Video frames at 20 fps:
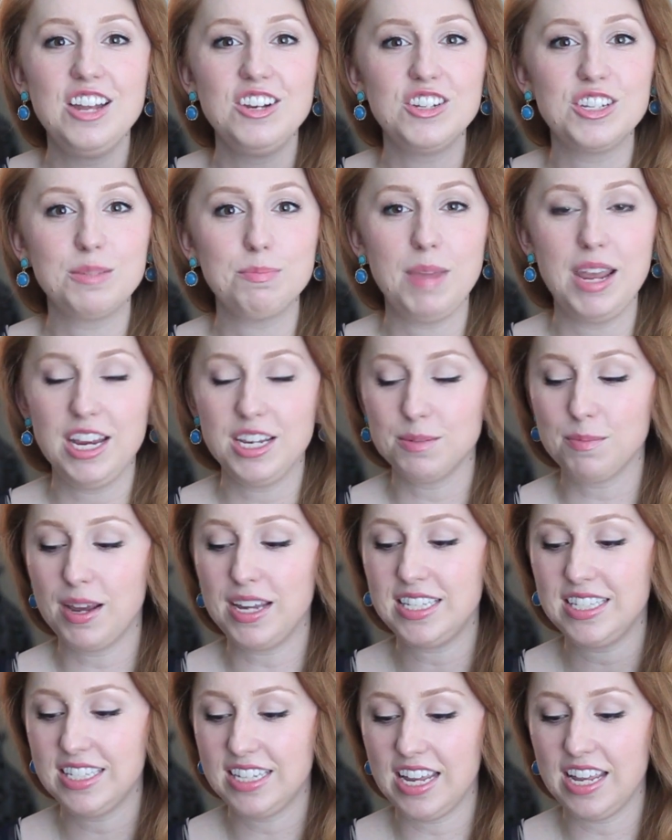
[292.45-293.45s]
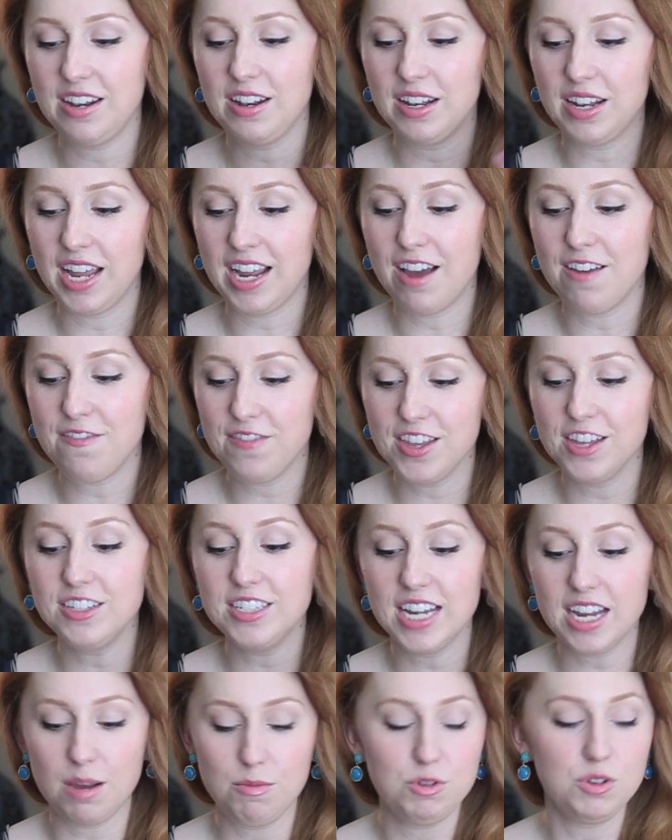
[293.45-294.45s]
Just makes my skin, like, it
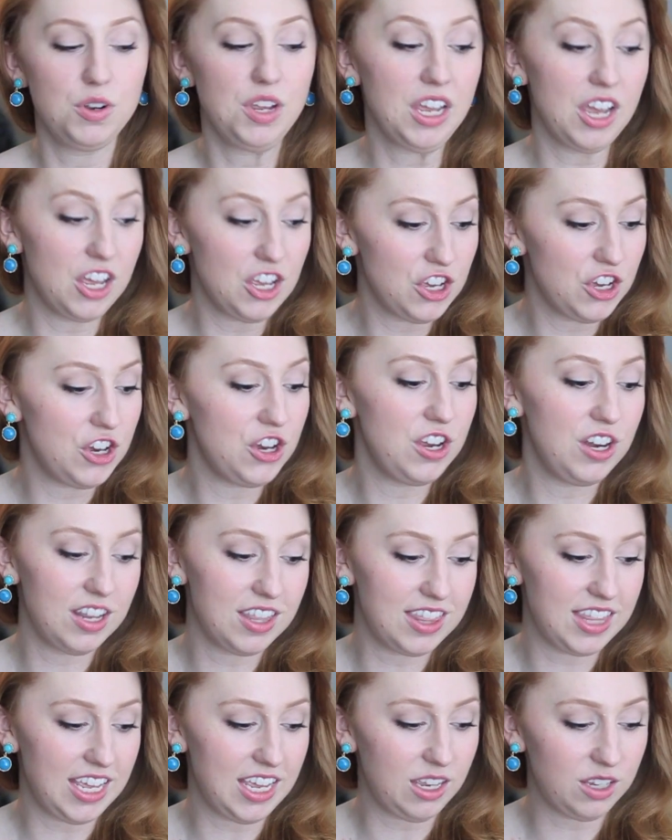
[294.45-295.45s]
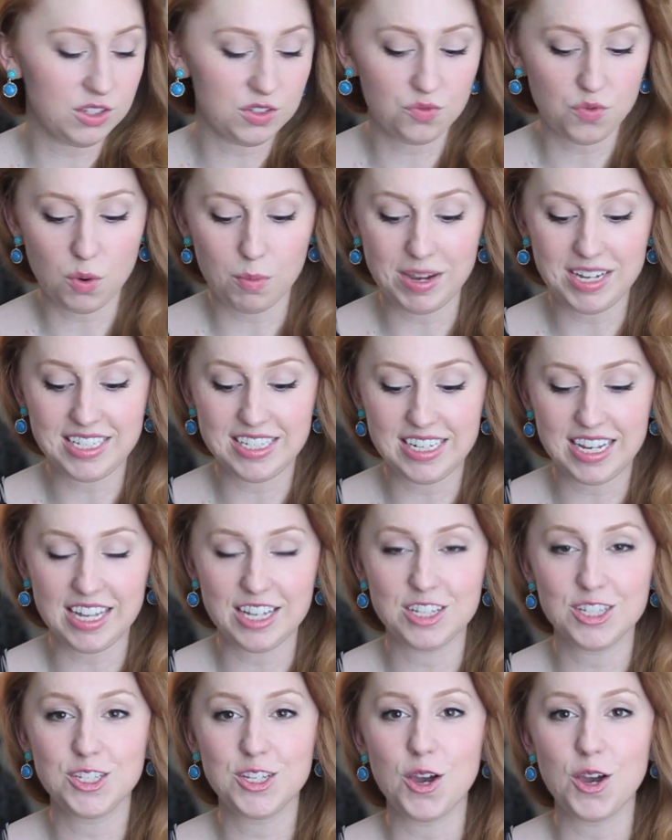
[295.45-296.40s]
feels like I'm doing good things for my skin.